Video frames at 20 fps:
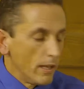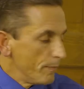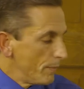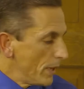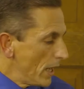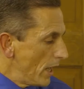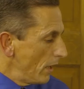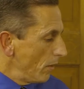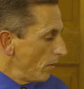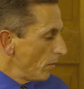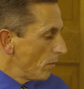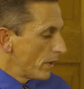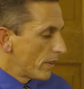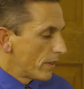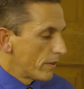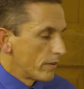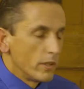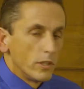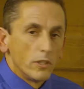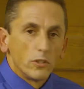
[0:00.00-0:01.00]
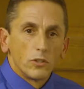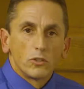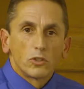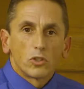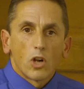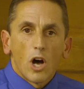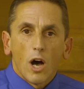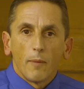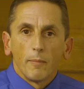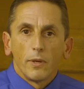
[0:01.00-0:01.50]
But with
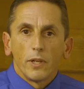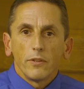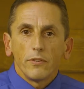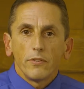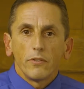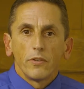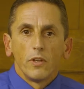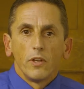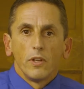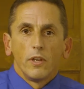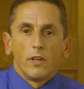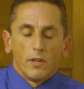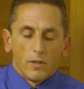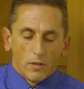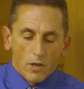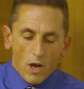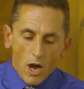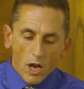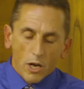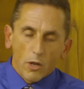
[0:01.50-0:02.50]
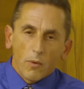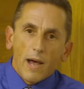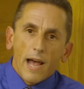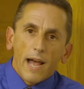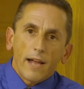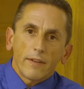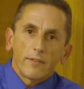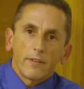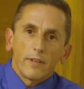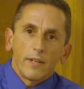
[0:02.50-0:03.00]
traumas, auto
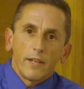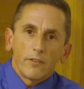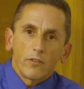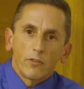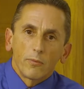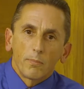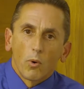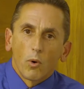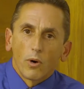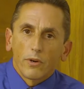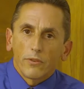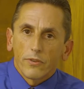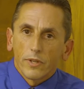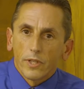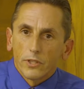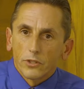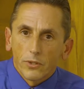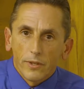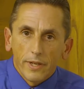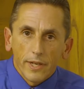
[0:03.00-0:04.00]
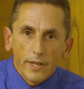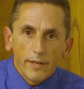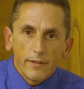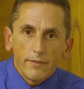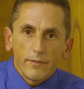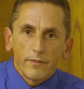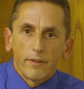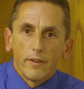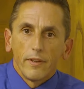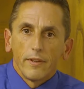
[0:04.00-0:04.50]
accidents, sports
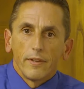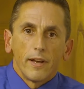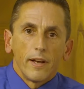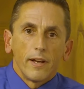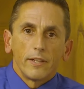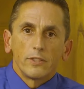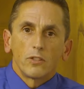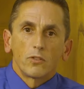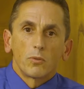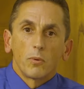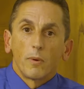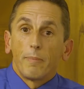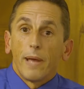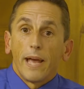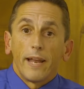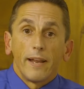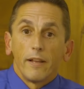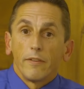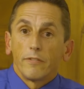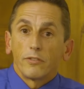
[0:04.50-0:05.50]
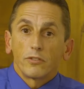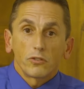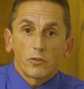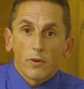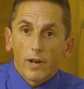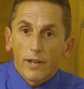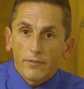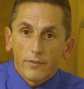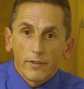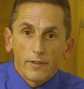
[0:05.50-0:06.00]
injuries, just repetitive
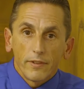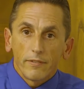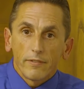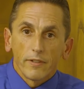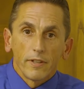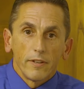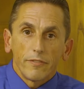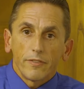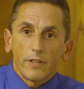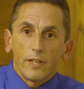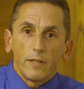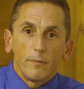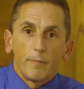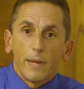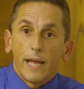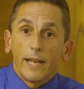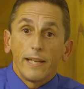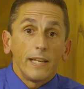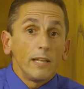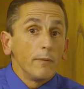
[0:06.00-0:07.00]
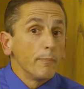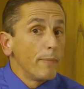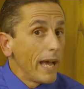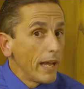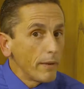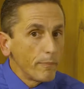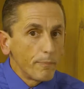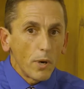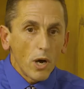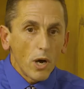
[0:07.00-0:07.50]
stresses, lifting, bending, bad